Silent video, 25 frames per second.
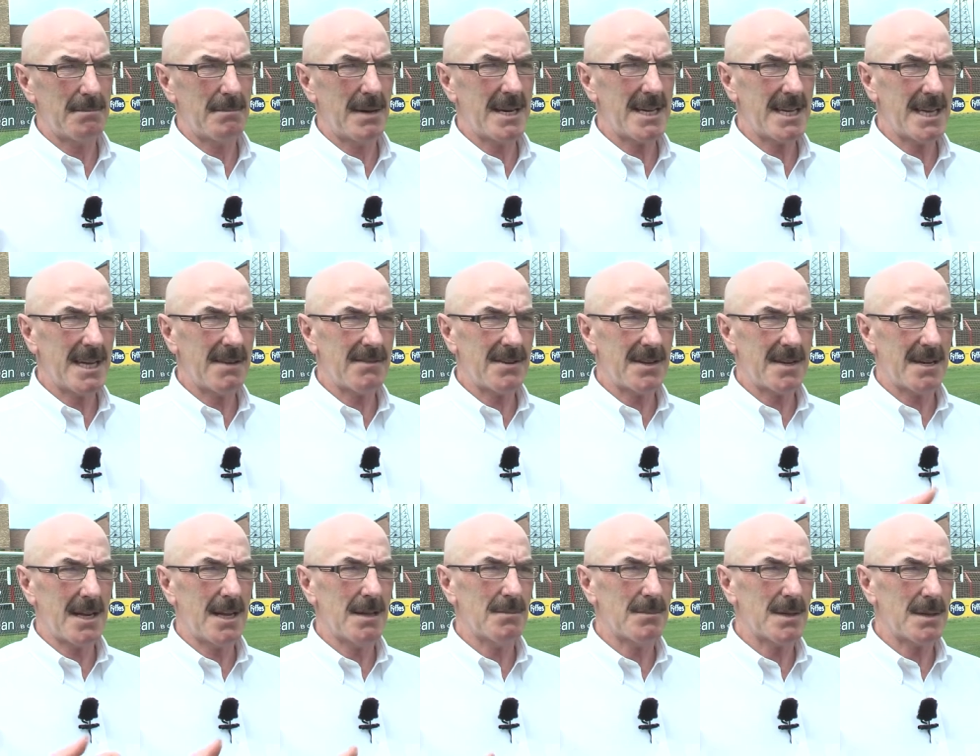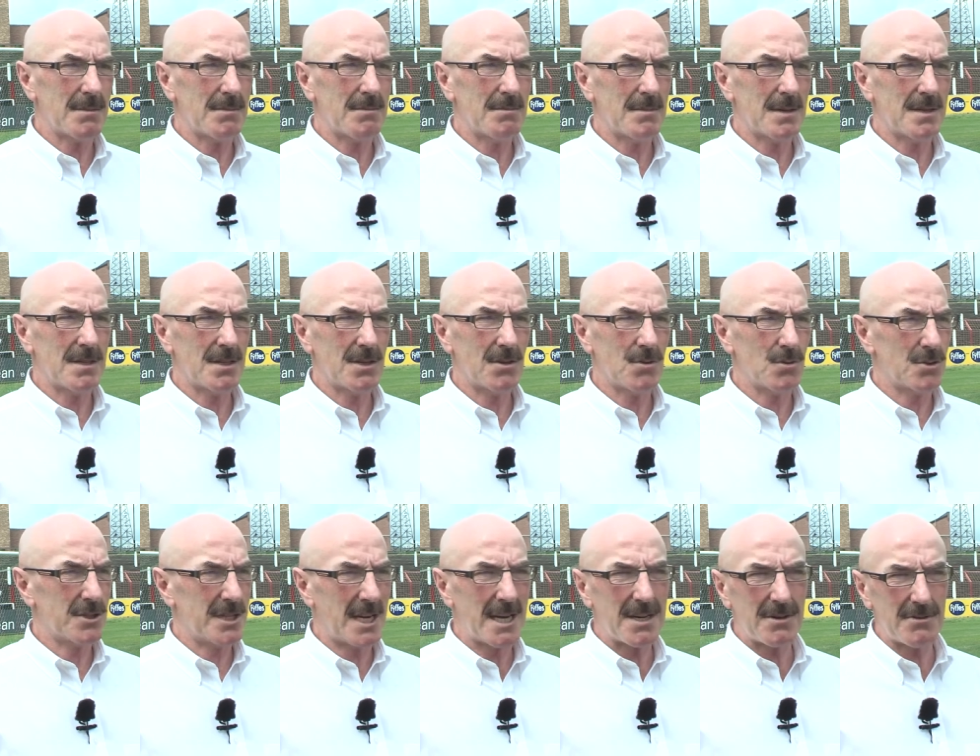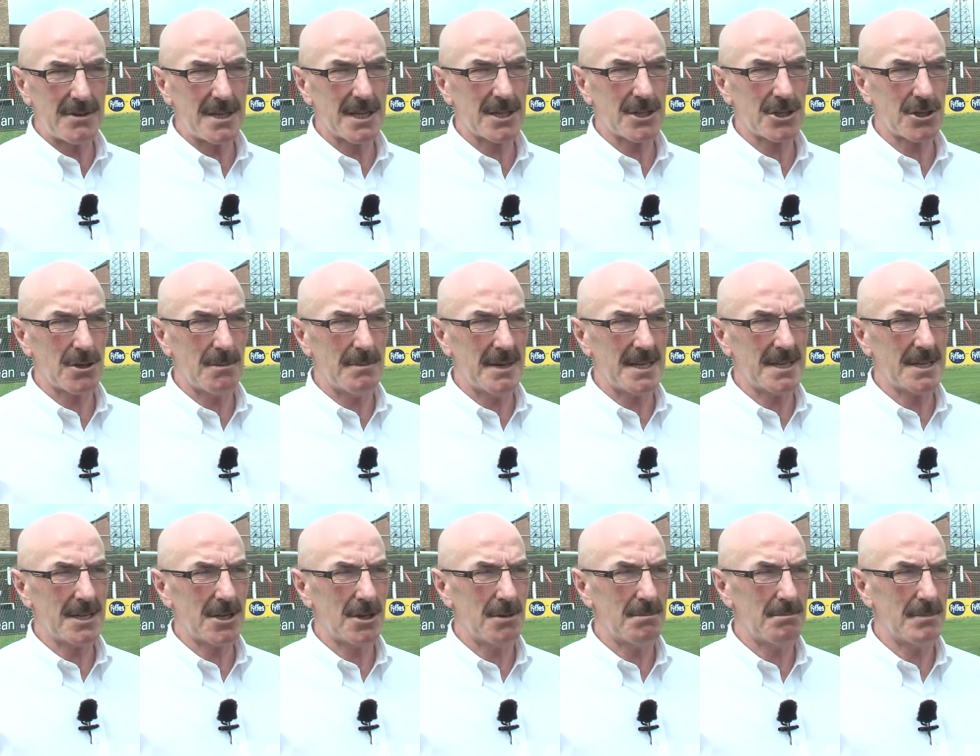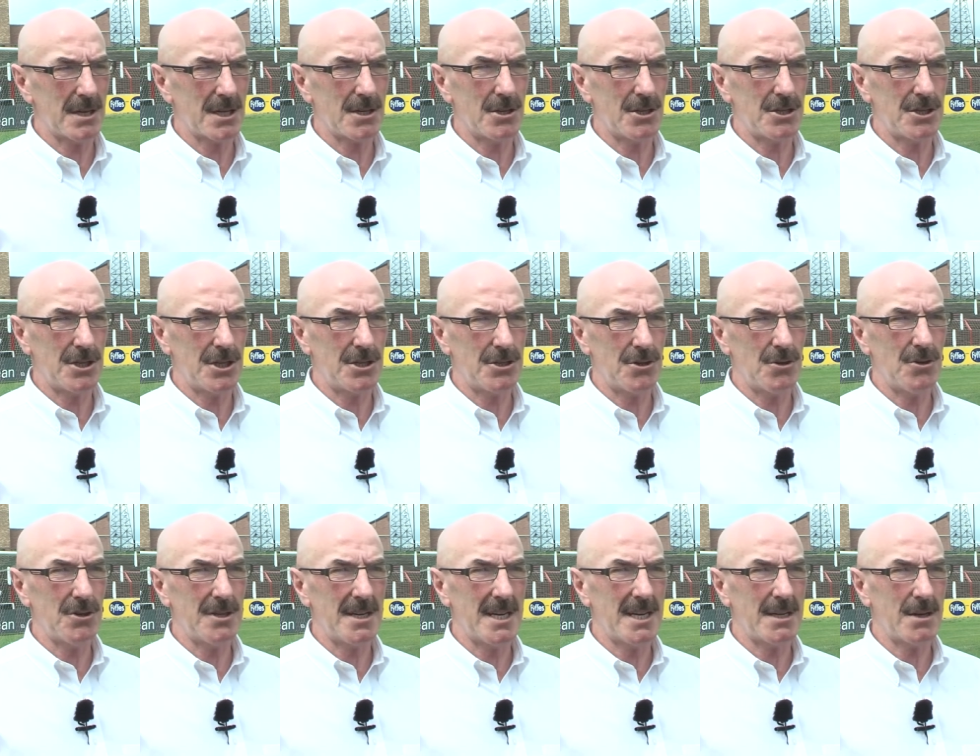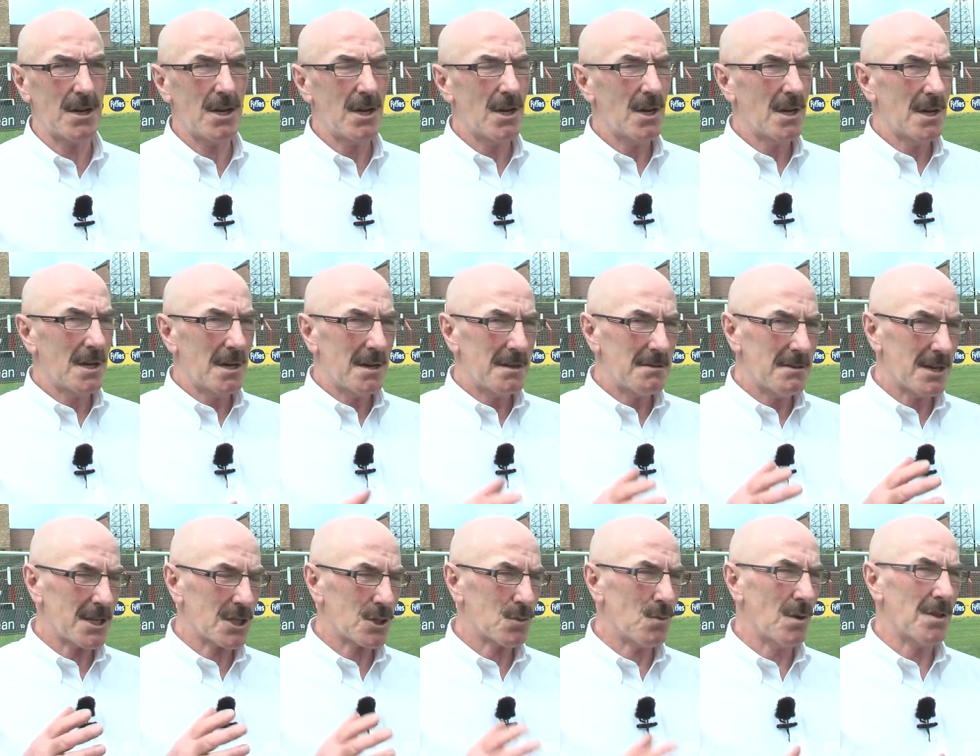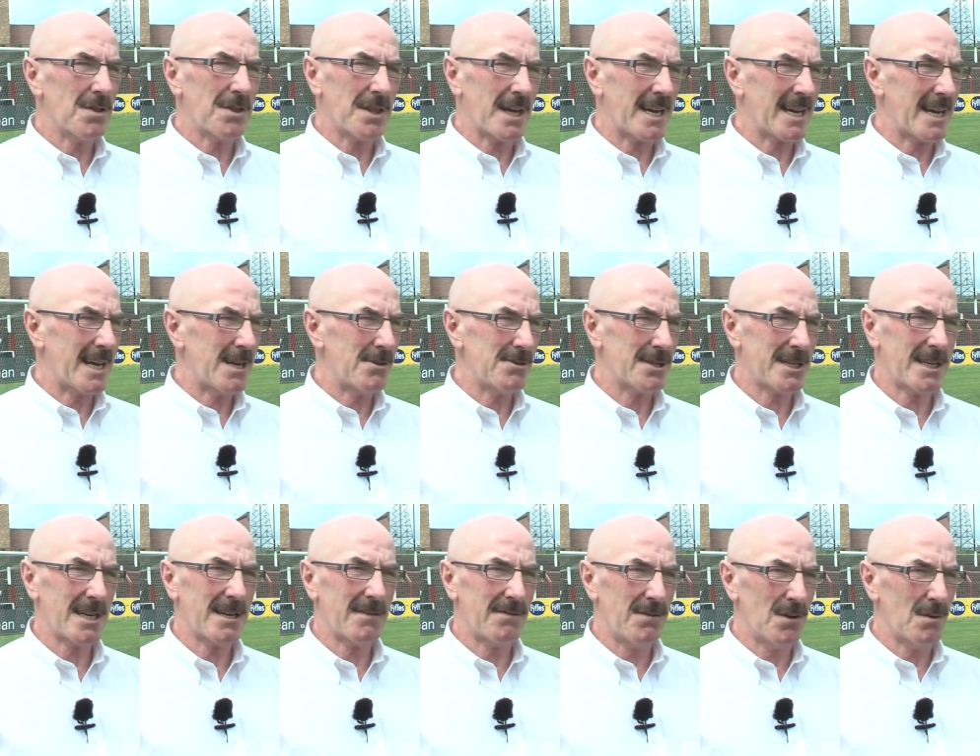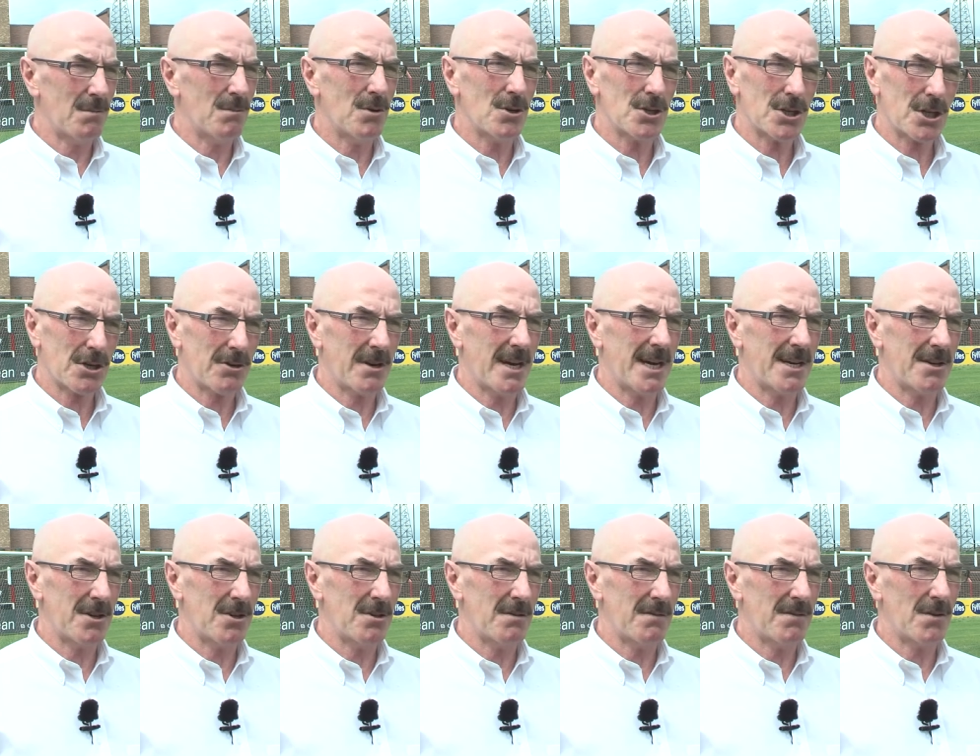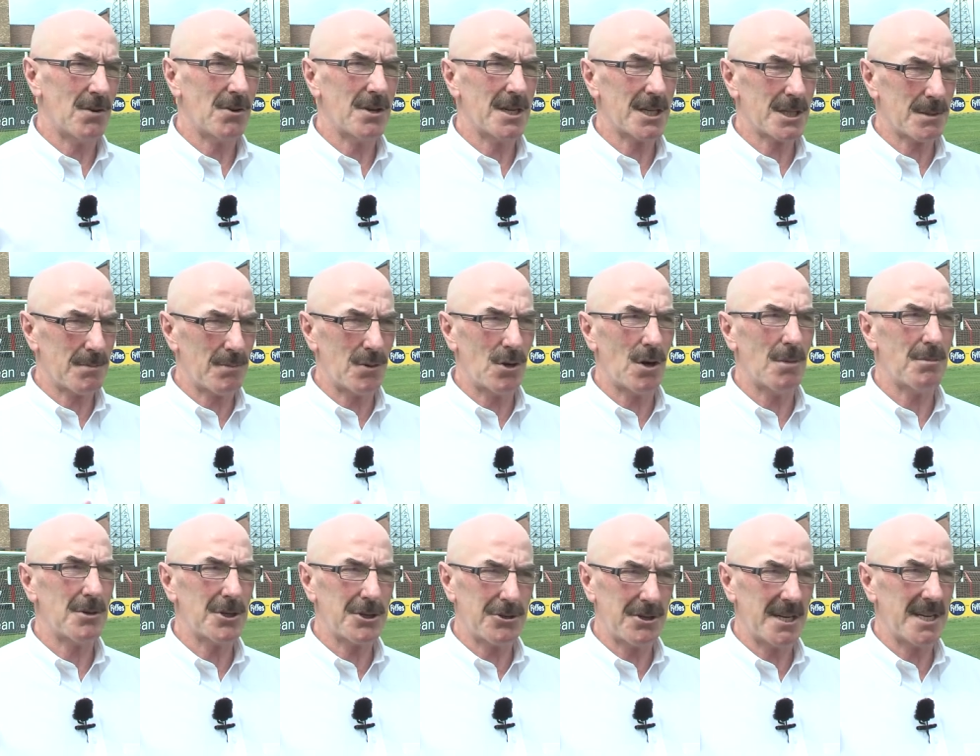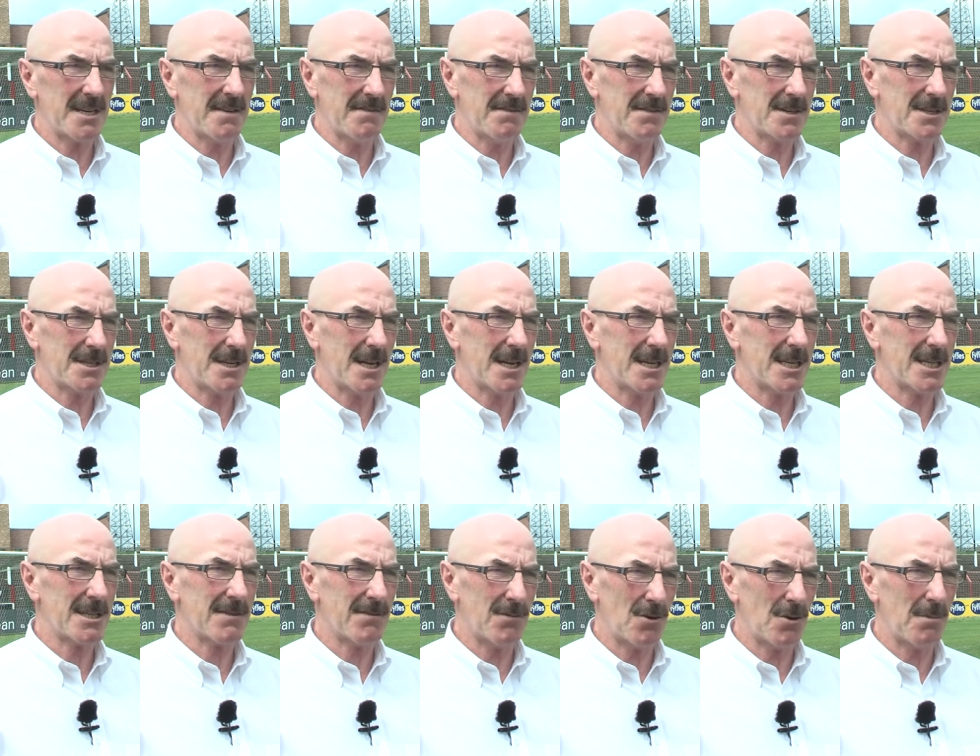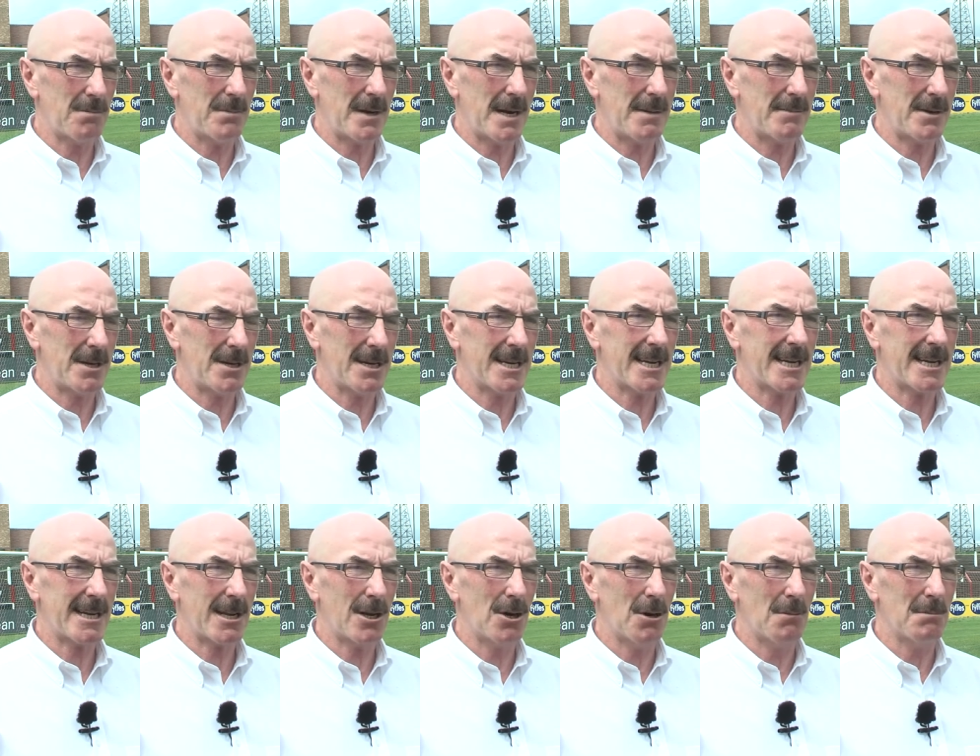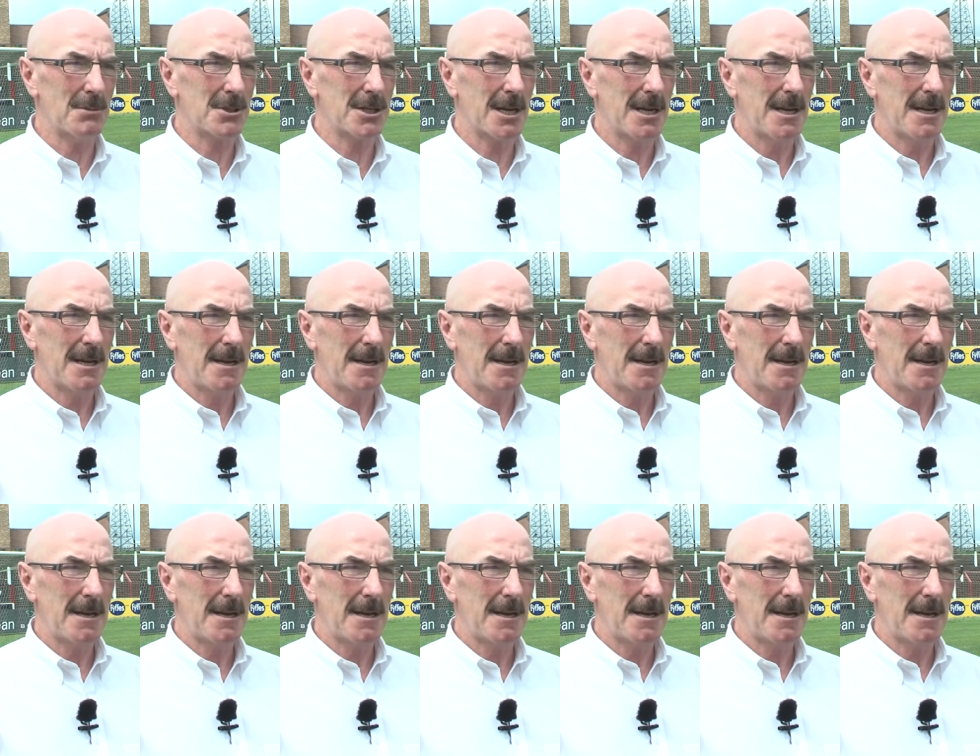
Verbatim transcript: it might even help them, you know, generate some income because you do need that's one thing Irish League football's crying out for is proper training facilities for Premier League clubs,